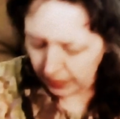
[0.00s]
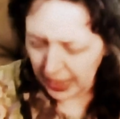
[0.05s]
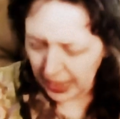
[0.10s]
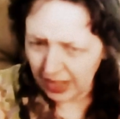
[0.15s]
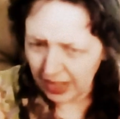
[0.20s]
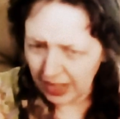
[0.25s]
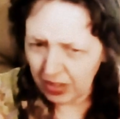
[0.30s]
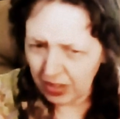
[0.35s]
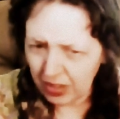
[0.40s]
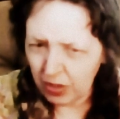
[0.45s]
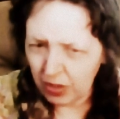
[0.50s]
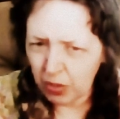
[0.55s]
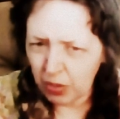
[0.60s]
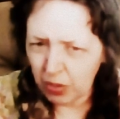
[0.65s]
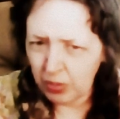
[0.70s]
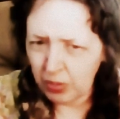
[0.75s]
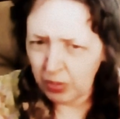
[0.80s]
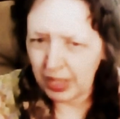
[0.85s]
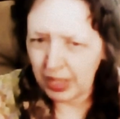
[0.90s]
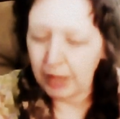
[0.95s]
a
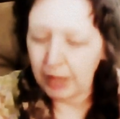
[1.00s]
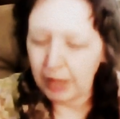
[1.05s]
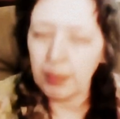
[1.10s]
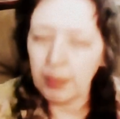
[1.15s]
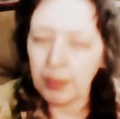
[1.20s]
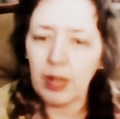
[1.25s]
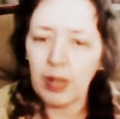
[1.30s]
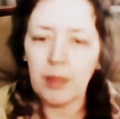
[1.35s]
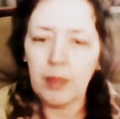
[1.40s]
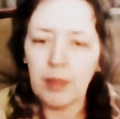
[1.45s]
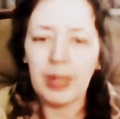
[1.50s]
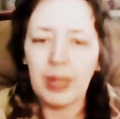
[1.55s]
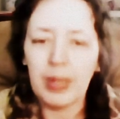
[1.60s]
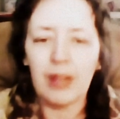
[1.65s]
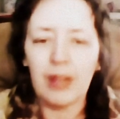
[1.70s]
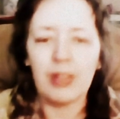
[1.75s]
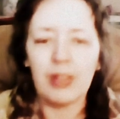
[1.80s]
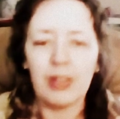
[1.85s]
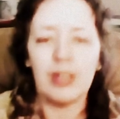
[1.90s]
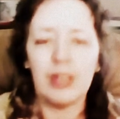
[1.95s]
whole lot
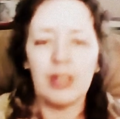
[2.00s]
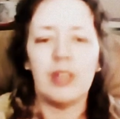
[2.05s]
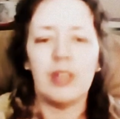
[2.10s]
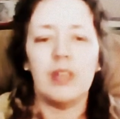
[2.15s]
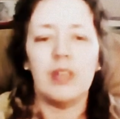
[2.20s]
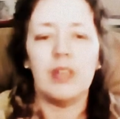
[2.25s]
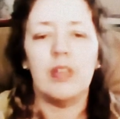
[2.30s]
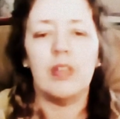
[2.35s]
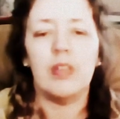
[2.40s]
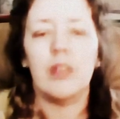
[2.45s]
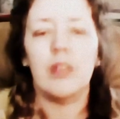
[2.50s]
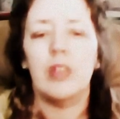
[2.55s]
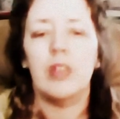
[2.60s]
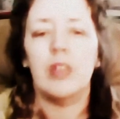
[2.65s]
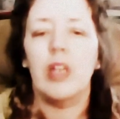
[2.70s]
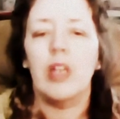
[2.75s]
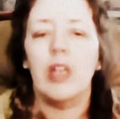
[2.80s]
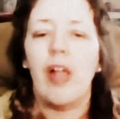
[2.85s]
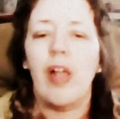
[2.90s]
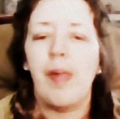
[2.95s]
about it,
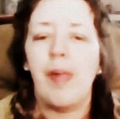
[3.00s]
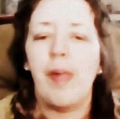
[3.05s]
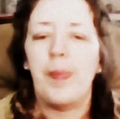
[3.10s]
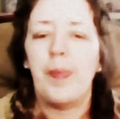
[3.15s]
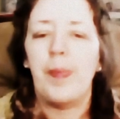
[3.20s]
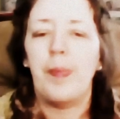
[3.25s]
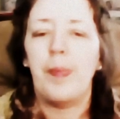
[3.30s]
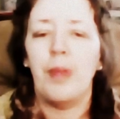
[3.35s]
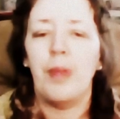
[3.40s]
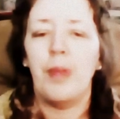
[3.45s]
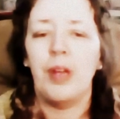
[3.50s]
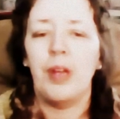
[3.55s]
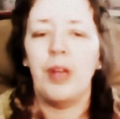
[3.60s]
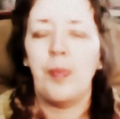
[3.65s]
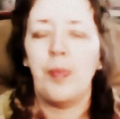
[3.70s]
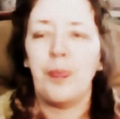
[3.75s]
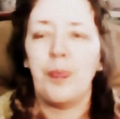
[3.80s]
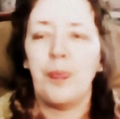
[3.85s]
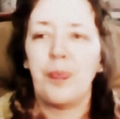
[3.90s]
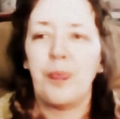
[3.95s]
but
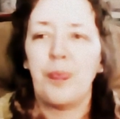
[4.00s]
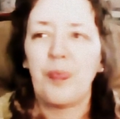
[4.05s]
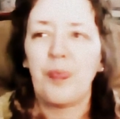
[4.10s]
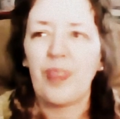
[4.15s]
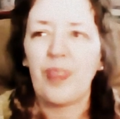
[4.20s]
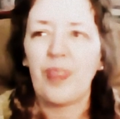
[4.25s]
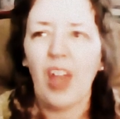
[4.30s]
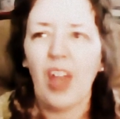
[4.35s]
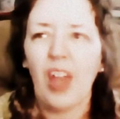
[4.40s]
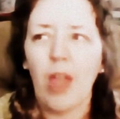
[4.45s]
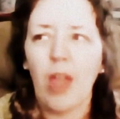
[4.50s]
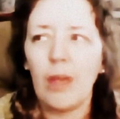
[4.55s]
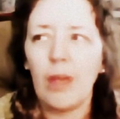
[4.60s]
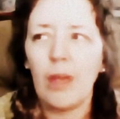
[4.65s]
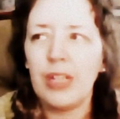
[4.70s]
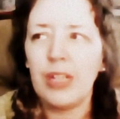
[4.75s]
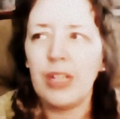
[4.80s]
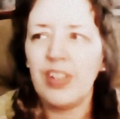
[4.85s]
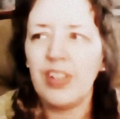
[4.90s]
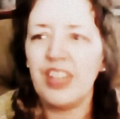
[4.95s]

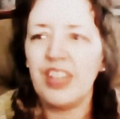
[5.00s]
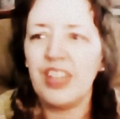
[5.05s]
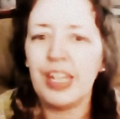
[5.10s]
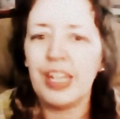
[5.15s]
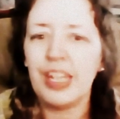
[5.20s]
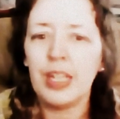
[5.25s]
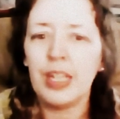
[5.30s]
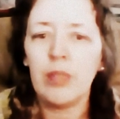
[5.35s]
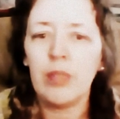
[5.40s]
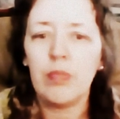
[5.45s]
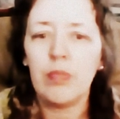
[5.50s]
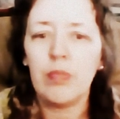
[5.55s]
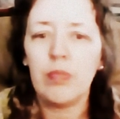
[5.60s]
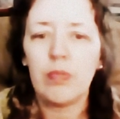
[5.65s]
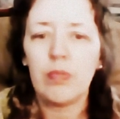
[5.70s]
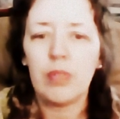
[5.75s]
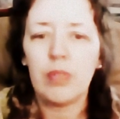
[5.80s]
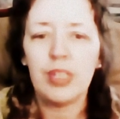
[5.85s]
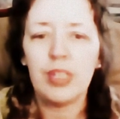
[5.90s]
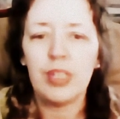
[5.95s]
that's a thing.
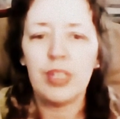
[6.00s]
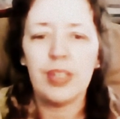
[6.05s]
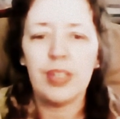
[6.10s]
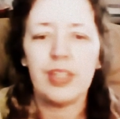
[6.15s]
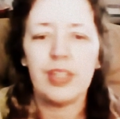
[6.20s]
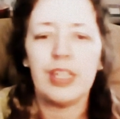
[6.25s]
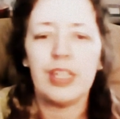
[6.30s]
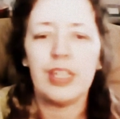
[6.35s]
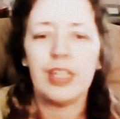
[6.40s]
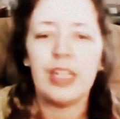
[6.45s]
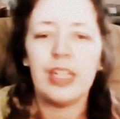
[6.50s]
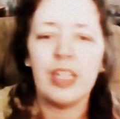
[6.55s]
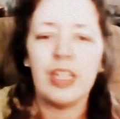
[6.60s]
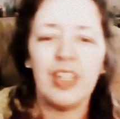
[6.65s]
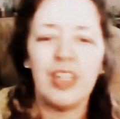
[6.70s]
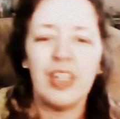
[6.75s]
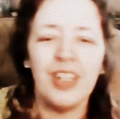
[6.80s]
That's a thing.